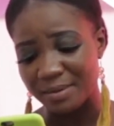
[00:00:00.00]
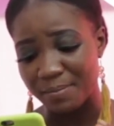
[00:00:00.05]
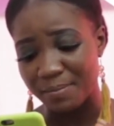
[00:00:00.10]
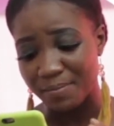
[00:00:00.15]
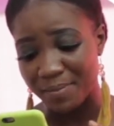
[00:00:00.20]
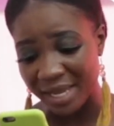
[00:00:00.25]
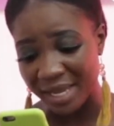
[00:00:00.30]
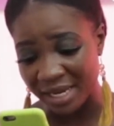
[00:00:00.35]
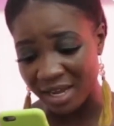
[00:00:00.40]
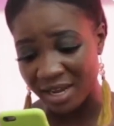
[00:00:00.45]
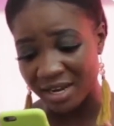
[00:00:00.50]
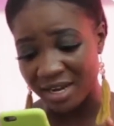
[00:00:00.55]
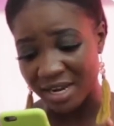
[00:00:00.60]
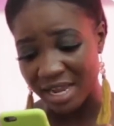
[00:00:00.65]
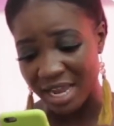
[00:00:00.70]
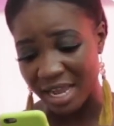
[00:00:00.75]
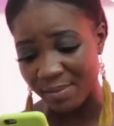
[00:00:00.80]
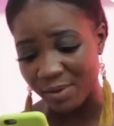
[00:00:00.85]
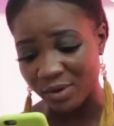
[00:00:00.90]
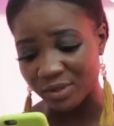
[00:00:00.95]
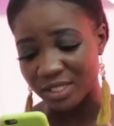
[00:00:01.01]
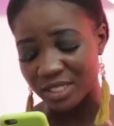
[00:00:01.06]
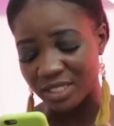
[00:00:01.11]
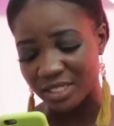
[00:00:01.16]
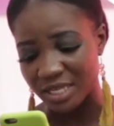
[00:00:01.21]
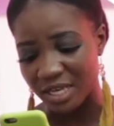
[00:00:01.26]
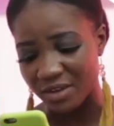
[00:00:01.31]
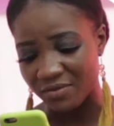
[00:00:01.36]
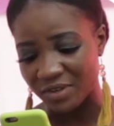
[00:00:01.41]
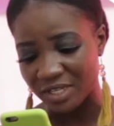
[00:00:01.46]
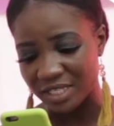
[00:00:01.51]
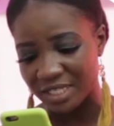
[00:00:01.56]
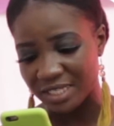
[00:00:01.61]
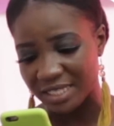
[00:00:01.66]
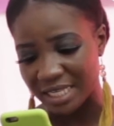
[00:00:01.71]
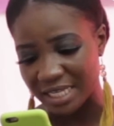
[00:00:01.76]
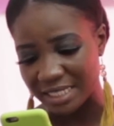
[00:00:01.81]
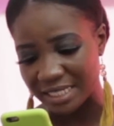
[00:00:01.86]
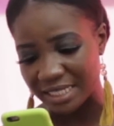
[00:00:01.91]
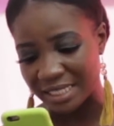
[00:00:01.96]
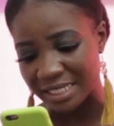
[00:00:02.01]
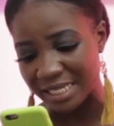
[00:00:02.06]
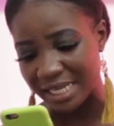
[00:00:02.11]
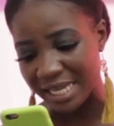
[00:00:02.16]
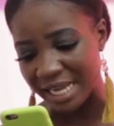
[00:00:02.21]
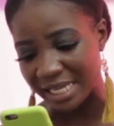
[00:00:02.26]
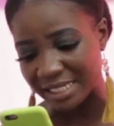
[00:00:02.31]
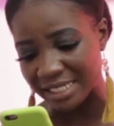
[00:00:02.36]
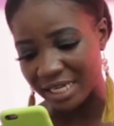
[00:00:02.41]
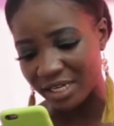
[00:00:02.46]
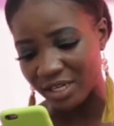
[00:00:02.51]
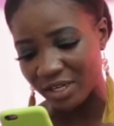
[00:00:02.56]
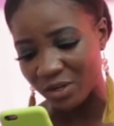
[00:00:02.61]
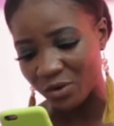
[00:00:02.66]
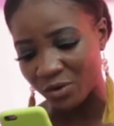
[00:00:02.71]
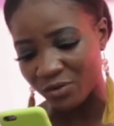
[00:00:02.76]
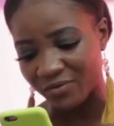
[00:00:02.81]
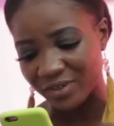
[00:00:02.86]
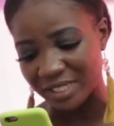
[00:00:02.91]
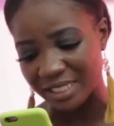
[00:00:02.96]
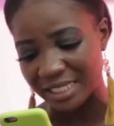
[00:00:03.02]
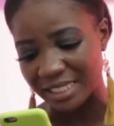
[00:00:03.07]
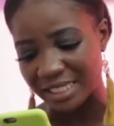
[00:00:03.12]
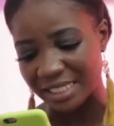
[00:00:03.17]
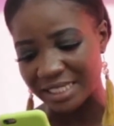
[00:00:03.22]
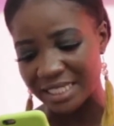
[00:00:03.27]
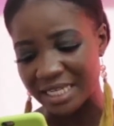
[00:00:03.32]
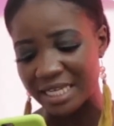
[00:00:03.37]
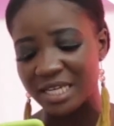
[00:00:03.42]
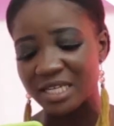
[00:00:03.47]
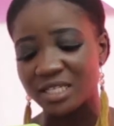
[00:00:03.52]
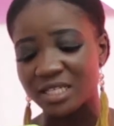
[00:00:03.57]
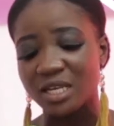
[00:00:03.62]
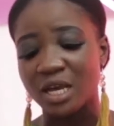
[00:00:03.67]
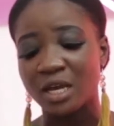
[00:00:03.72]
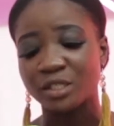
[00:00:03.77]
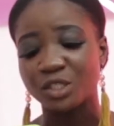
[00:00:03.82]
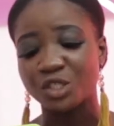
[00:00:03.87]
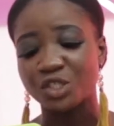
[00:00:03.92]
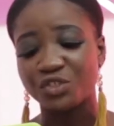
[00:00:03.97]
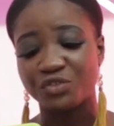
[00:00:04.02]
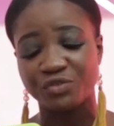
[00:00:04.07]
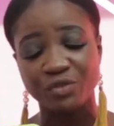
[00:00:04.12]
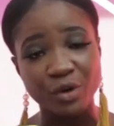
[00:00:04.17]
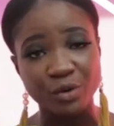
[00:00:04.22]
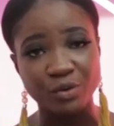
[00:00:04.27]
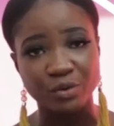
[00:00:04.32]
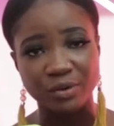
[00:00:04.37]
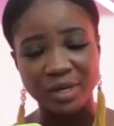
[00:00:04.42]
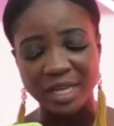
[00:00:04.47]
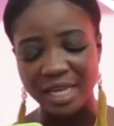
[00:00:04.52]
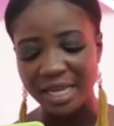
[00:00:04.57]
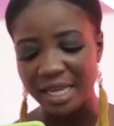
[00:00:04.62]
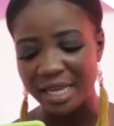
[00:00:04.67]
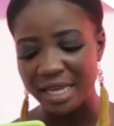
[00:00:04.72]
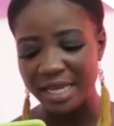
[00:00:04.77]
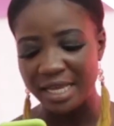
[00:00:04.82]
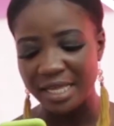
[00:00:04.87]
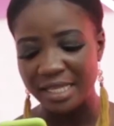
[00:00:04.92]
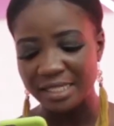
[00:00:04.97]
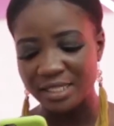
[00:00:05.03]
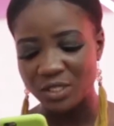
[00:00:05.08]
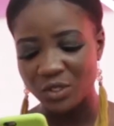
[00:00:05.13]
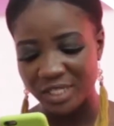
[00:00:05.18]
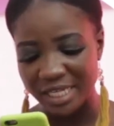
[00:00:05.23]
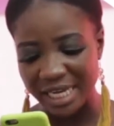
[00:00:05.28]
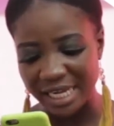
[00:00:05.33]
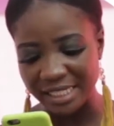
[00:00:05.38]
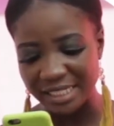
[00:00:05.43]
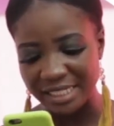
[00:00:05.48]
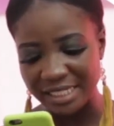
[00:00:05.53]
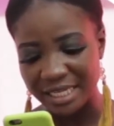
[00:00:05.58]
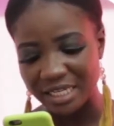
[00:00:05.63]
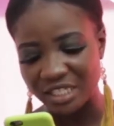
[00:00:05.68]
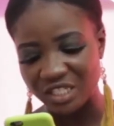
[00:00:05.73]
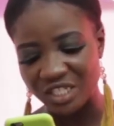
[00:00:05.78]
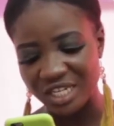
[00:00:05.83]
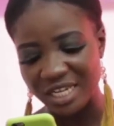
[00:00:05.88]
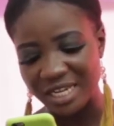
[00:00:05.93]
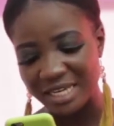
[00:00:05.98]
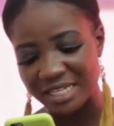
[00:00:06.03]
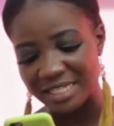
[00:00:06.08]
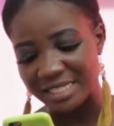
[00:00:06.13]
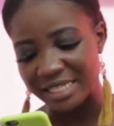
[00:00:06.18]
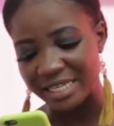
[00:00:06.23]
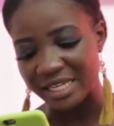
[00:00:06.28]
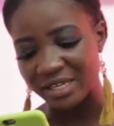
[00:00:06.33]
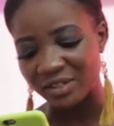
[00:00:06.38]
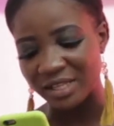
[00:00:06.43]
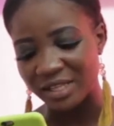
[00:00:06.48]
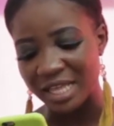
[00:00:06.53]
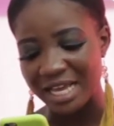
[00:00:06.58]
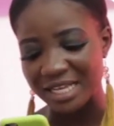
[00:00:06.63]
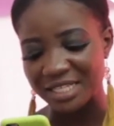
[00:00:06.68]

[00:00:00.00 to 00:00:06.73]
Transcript: been unable to service their syndicated loan facility is untrue. To date, GACL